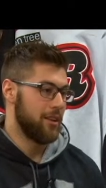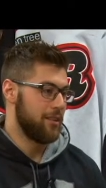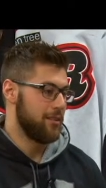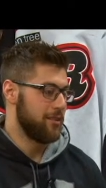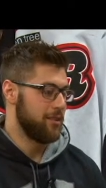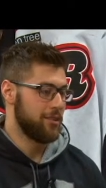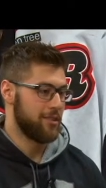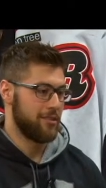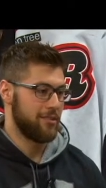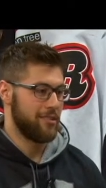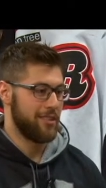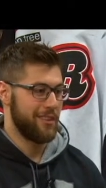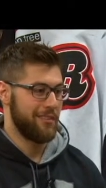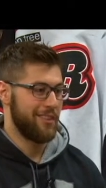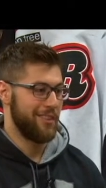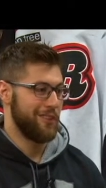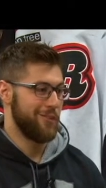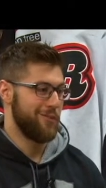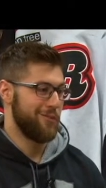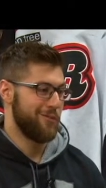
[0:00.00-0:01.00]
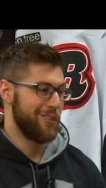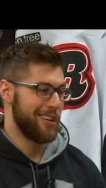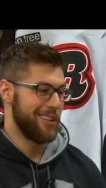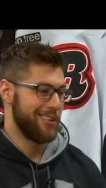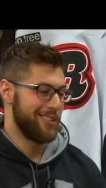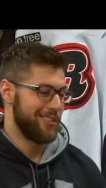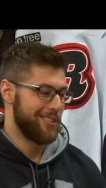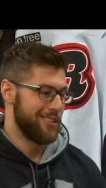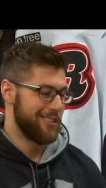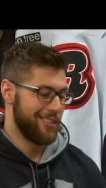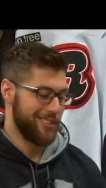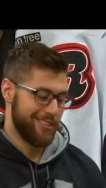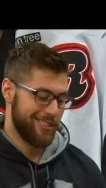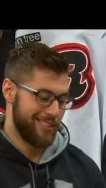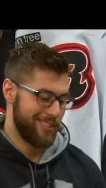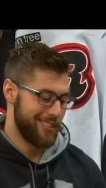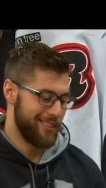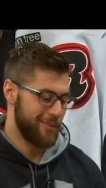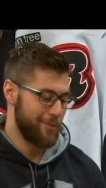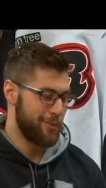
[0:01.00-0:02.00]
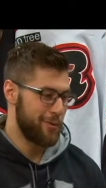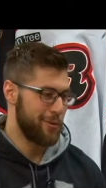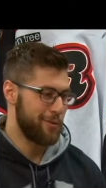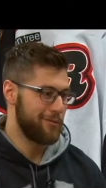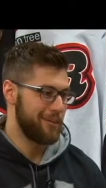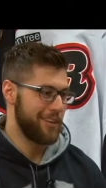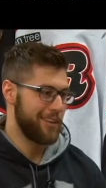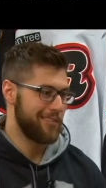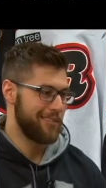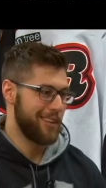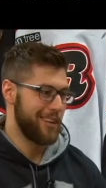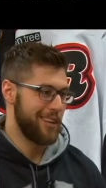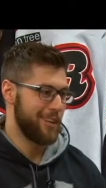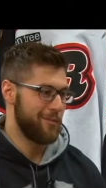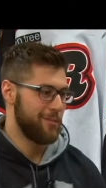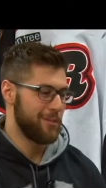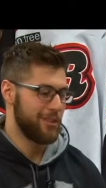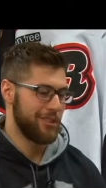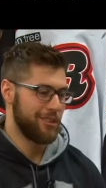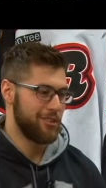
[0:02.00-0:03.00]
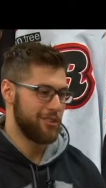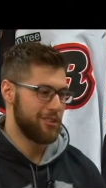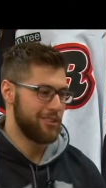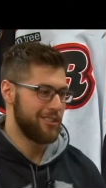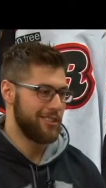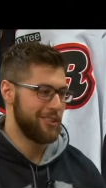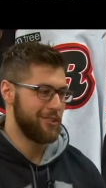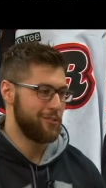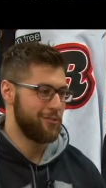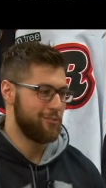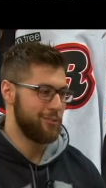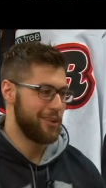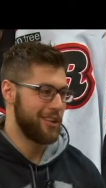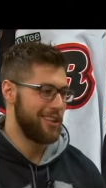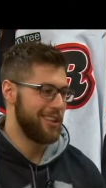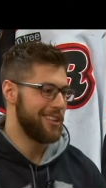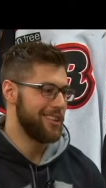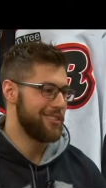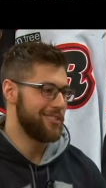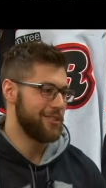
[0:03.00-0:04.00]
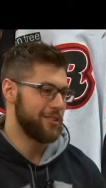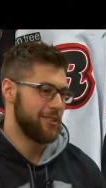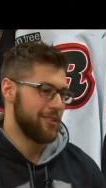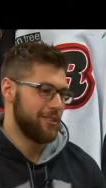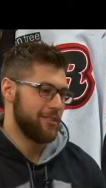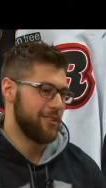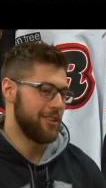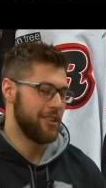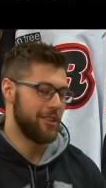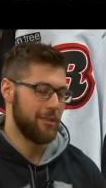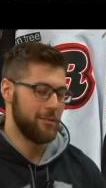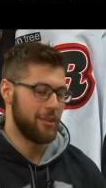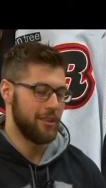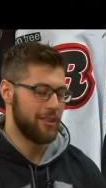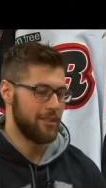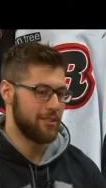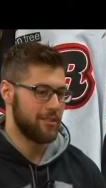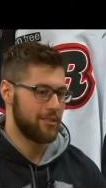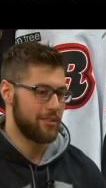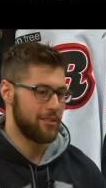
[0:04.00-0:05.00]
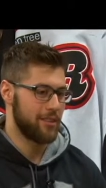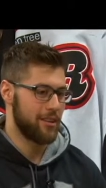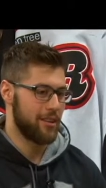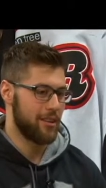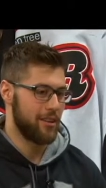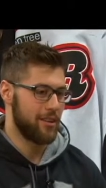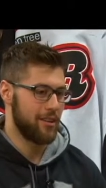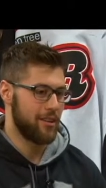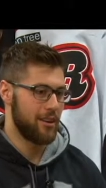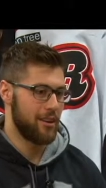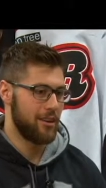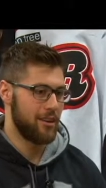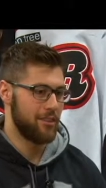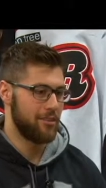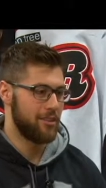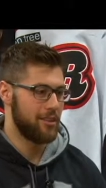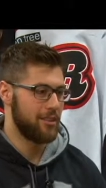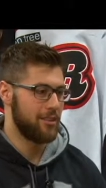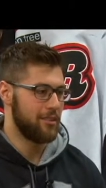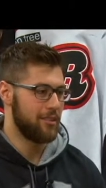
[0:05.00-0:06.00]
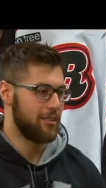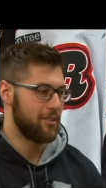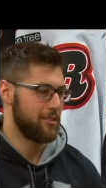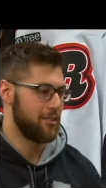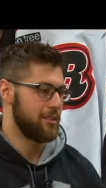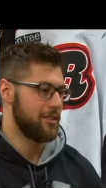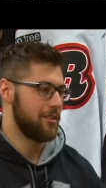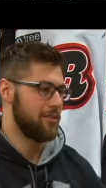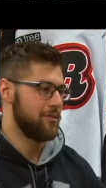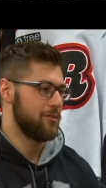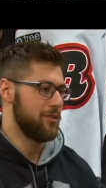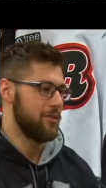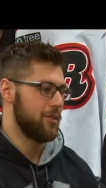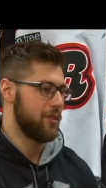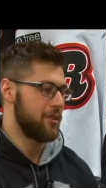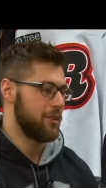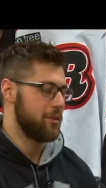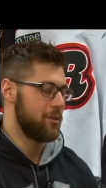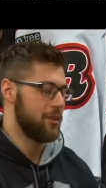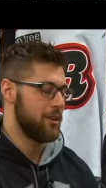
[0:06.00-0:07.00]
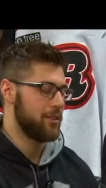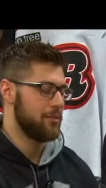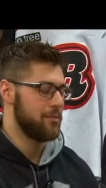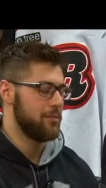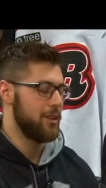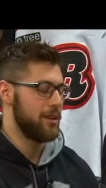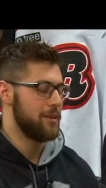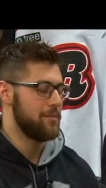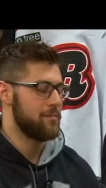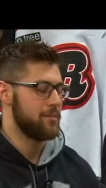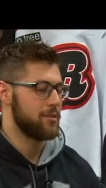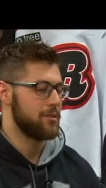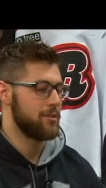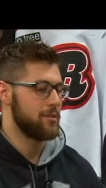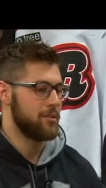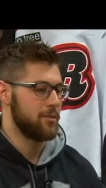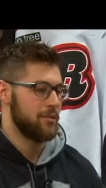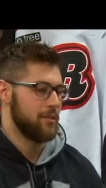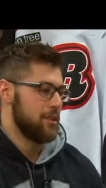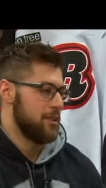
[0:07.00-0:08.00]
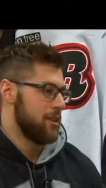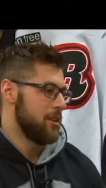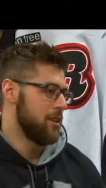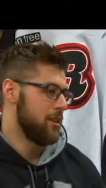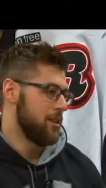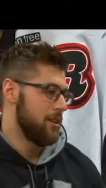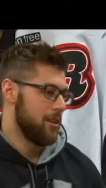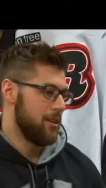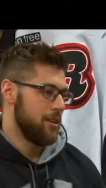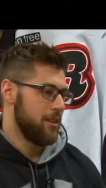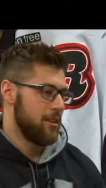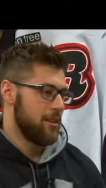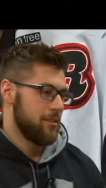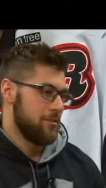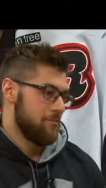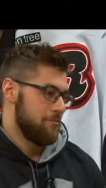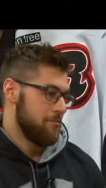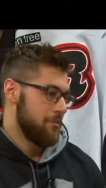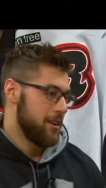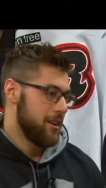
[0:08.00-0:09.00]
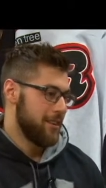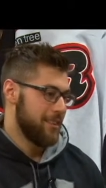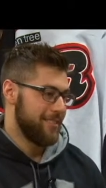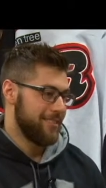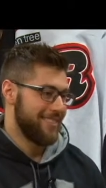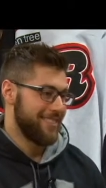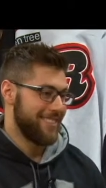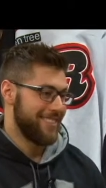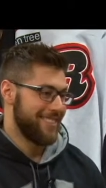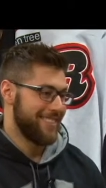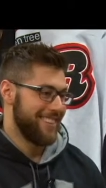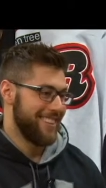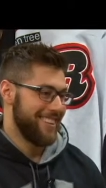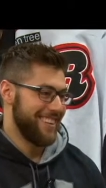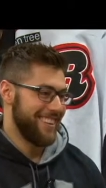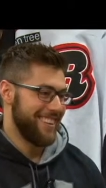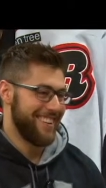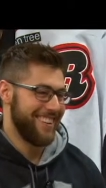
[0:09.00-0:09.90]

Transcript: They're just giving you right on the on the perfect tape, and you just need to put it in. So no, I mean, it's uh, I need to get credit to, uh, credit to them. So yeah, that's it.